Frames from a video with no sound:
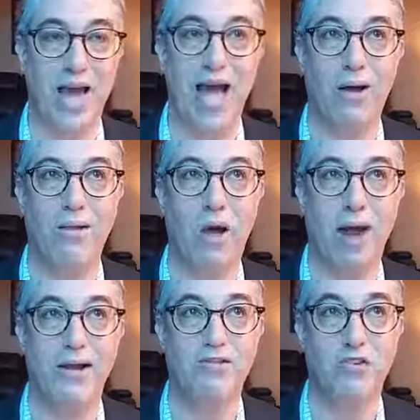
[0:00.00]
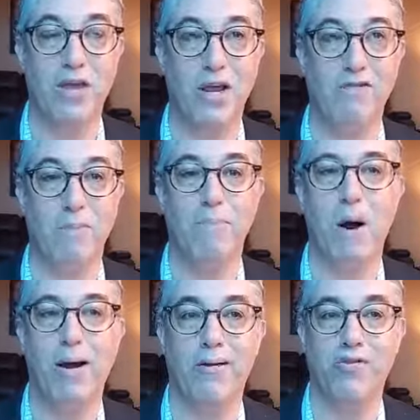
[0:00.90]
outline to even
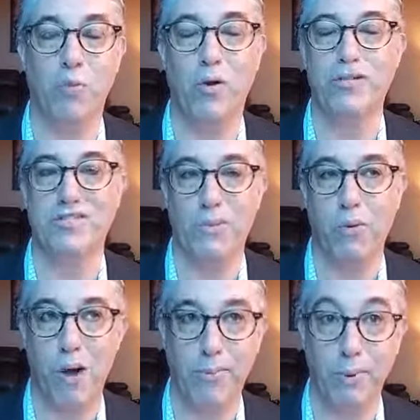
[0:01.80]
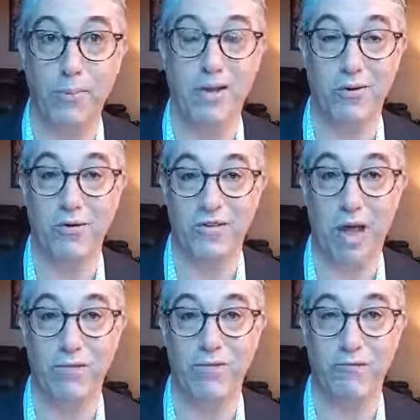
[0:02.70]
buyers what's the problem that you're
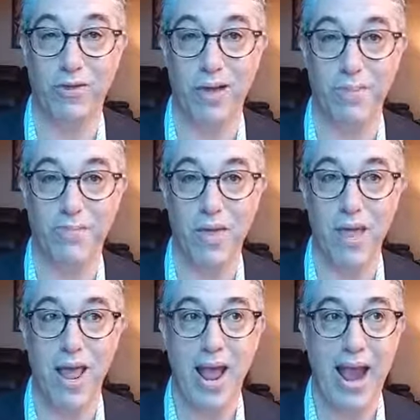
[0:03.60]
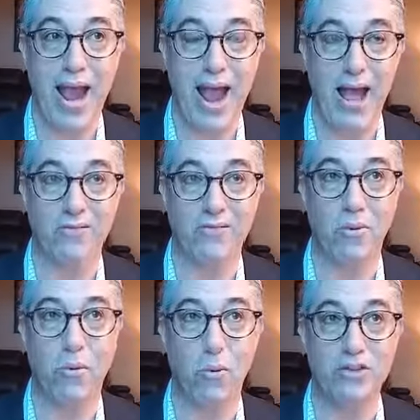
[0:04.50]
solving for them and
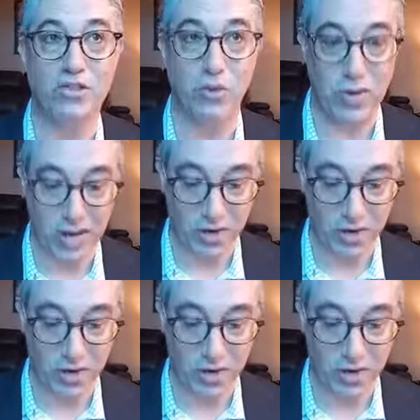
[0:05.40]
what's unique.